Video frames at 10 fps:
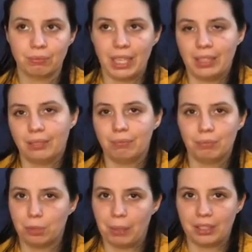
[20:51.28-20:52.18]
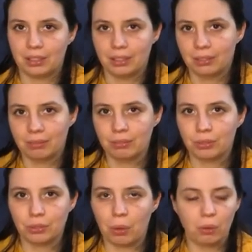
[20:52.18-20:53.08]
it speaks
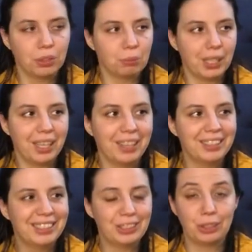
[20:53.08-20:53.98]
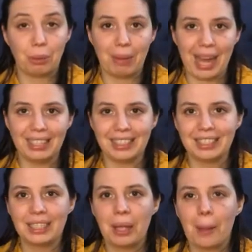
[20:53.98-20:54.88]
fall to me to do a bat.
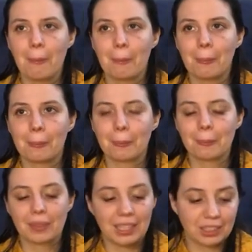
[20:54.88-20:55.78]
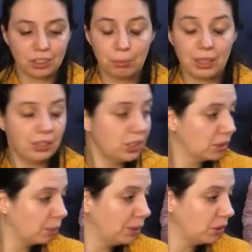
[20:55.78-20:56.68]
She's
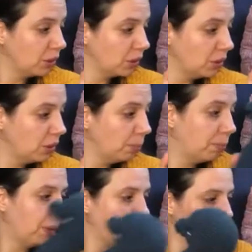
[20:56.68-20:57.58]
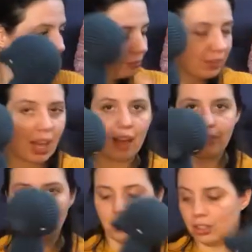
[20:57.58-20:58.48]
gonna be so cute, but I
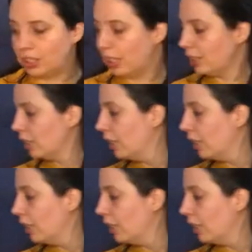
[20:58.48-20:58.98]
haven't touched it.